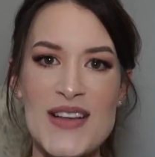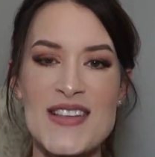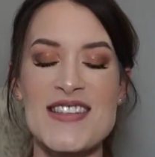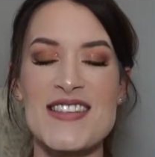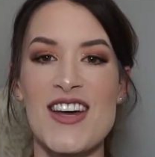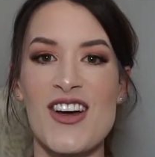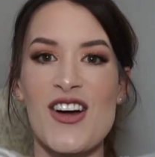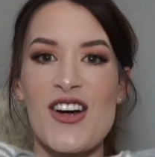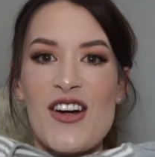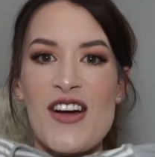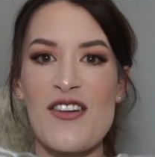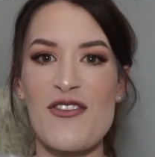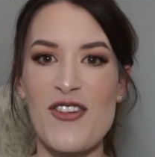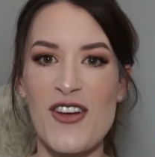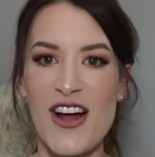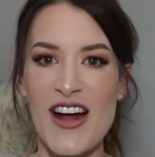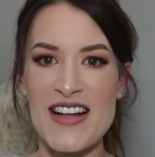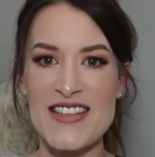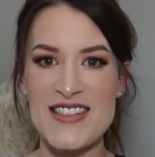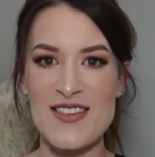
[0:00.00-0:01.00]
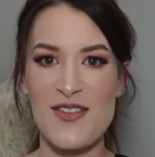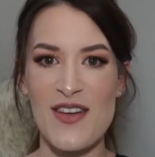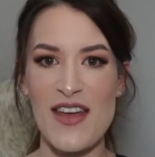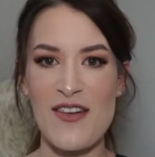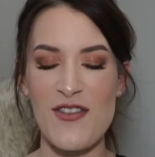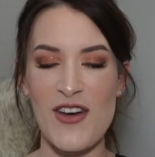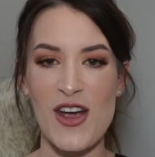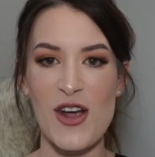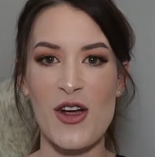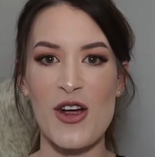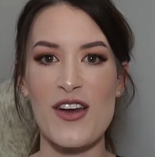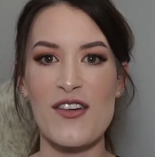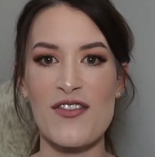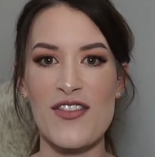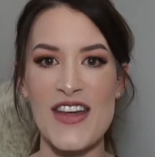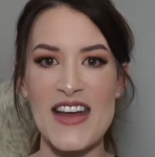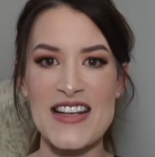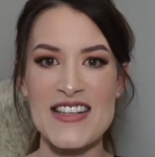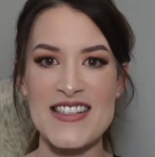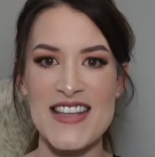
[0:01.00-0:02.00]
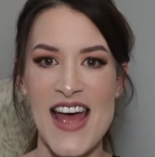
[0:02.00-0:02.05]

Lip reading: So if you guys have ever heard of these,